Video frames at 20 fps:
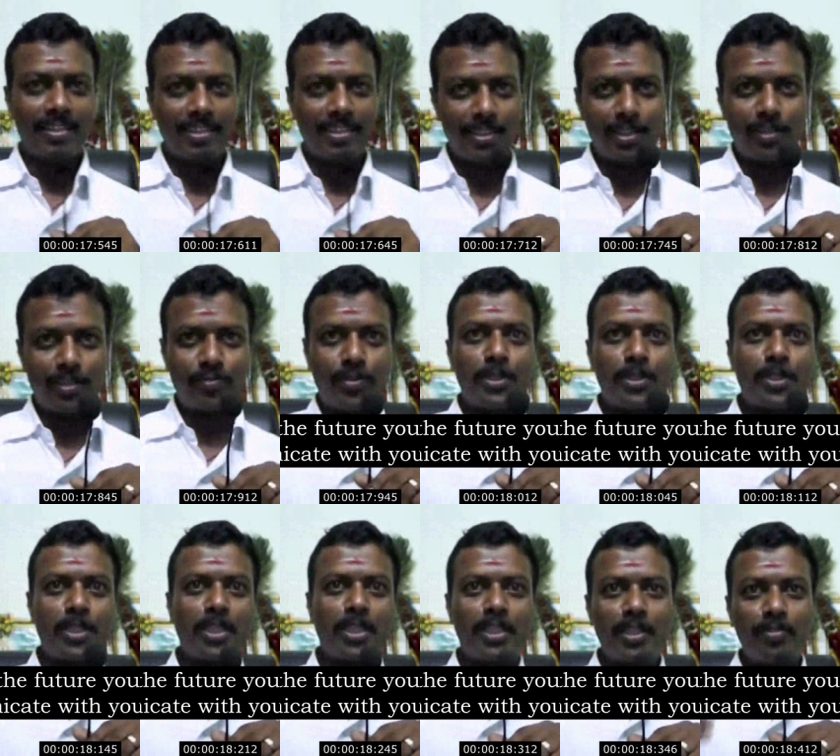And in the
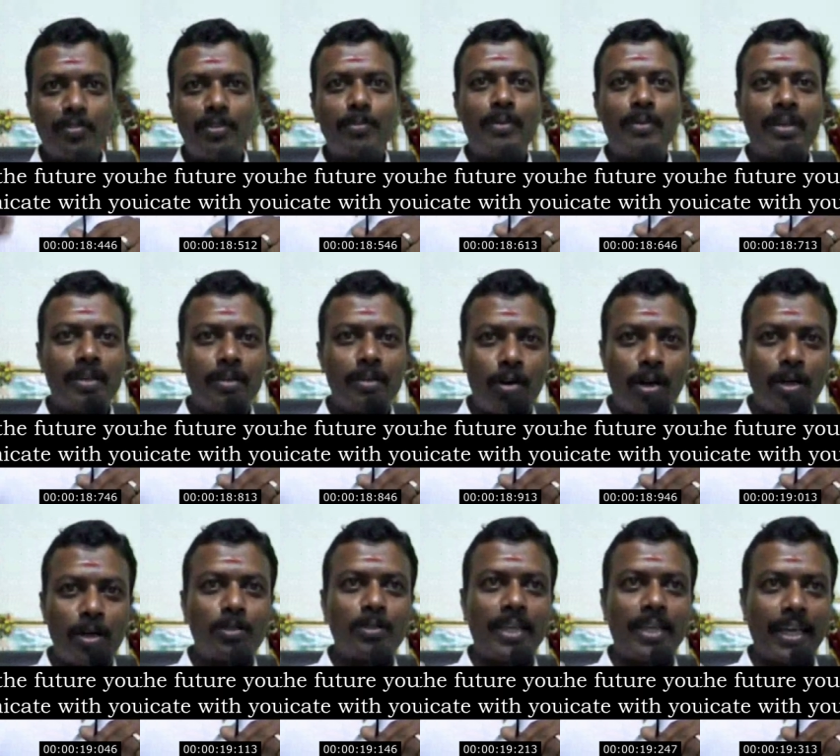future, you will be
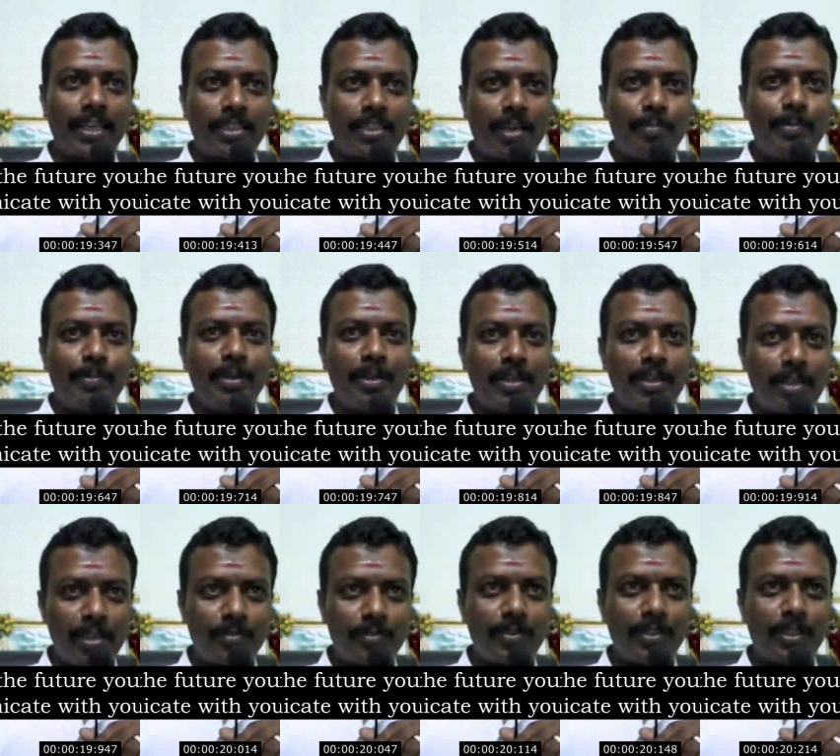going to get
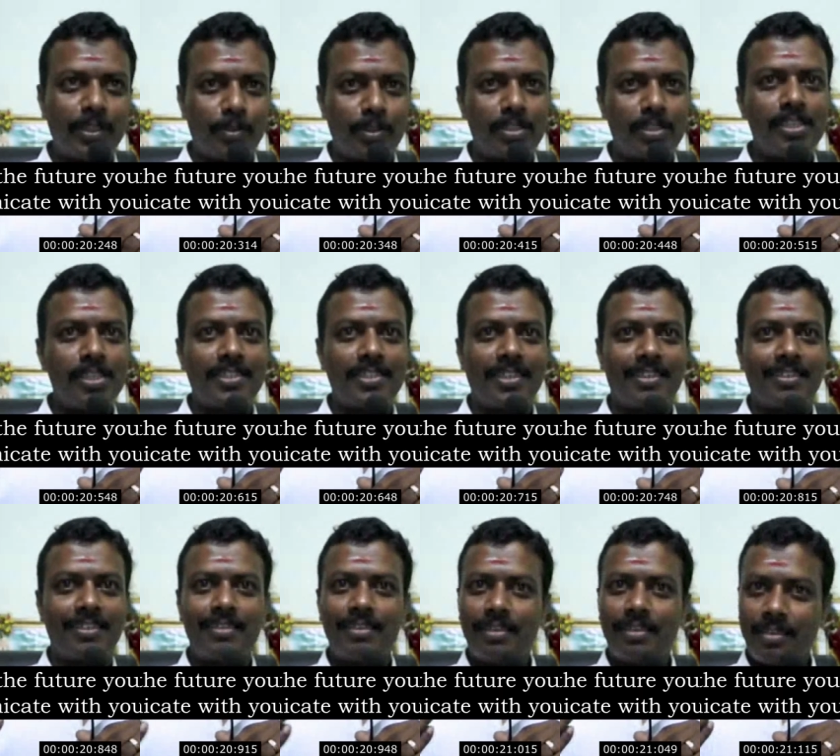communicate with your
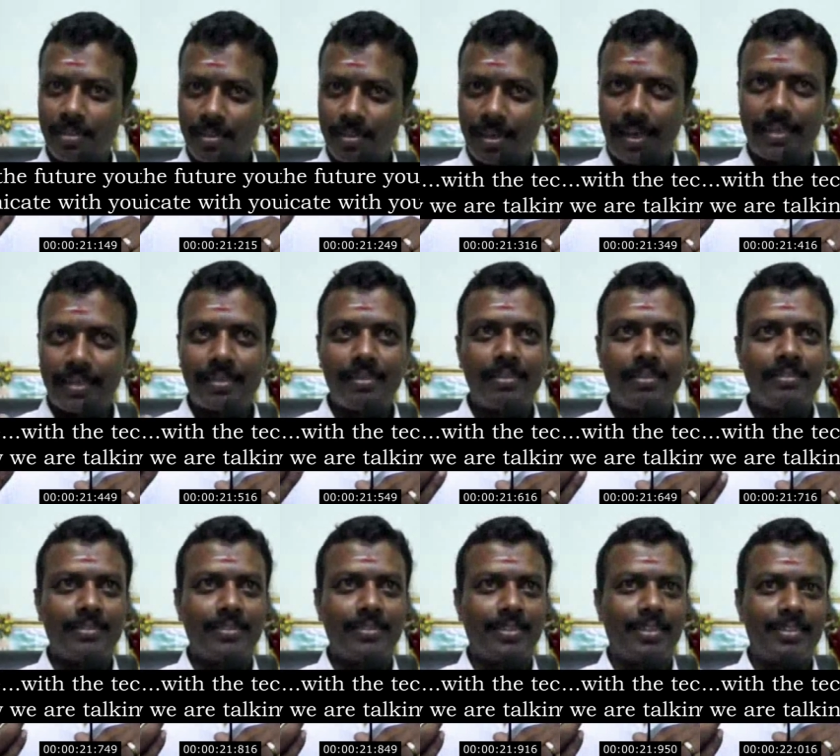sister, like
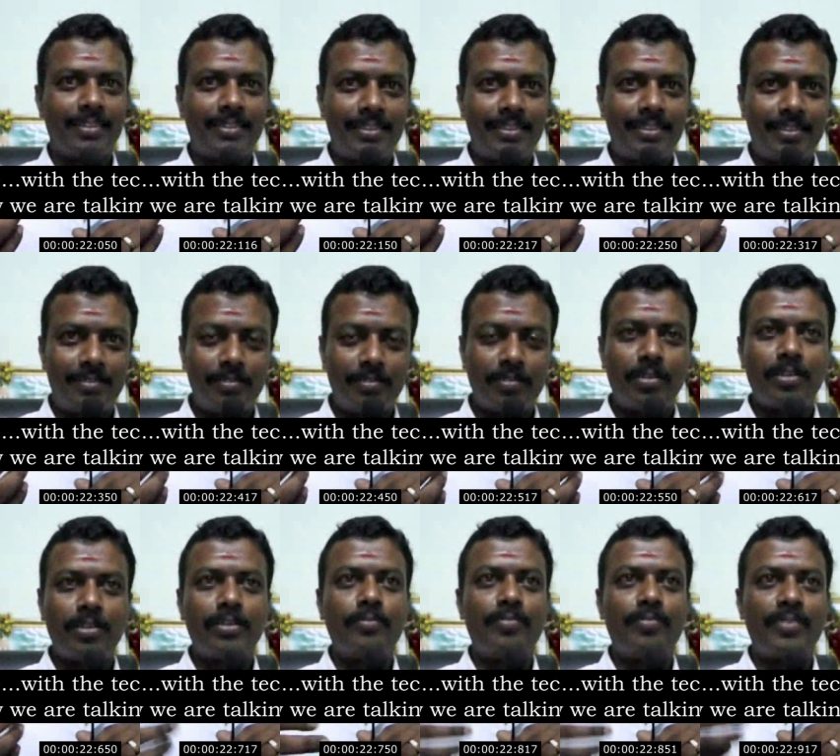on the,
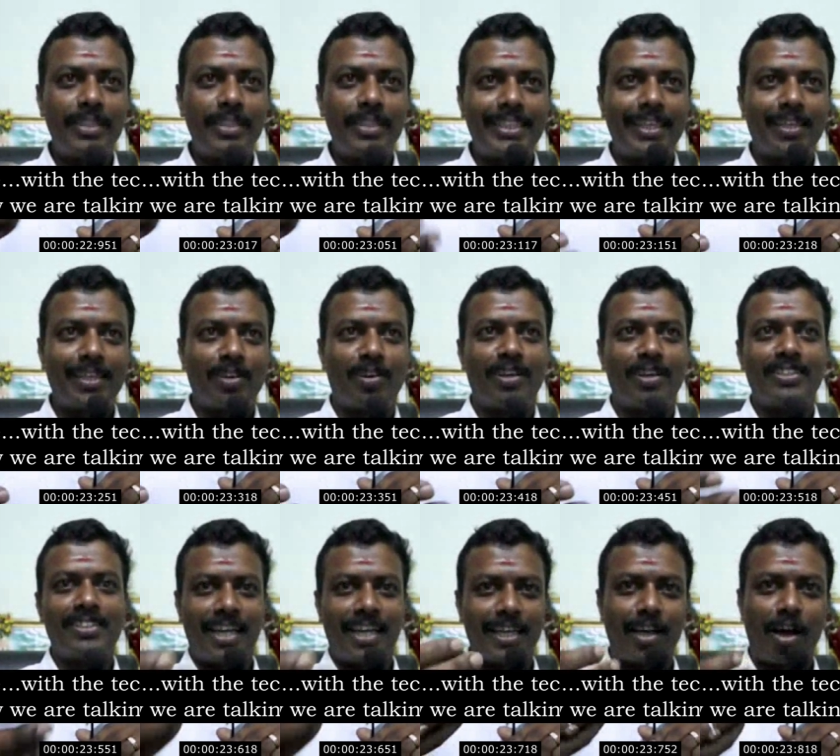with the
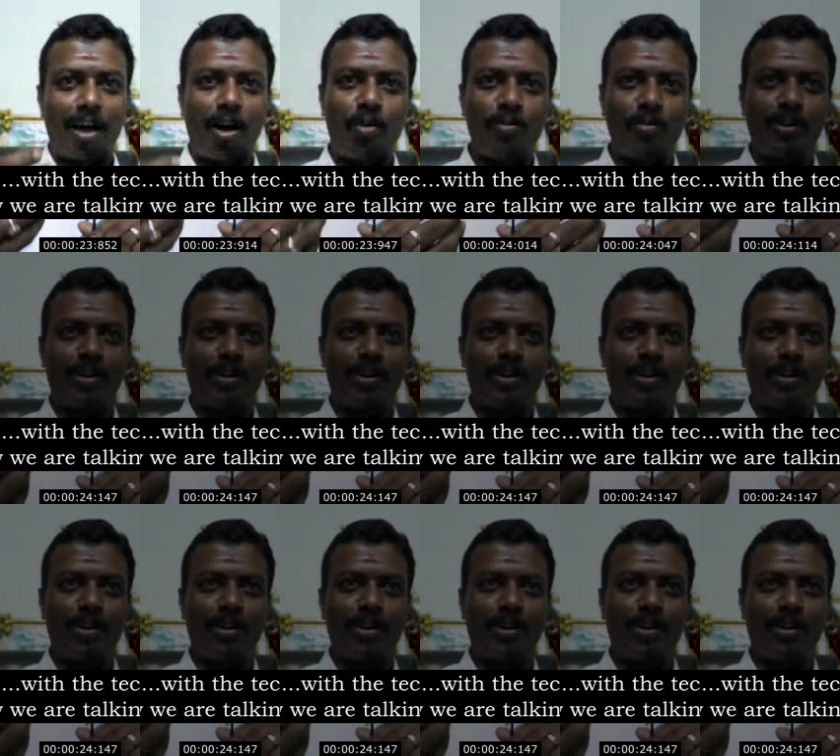technology, like how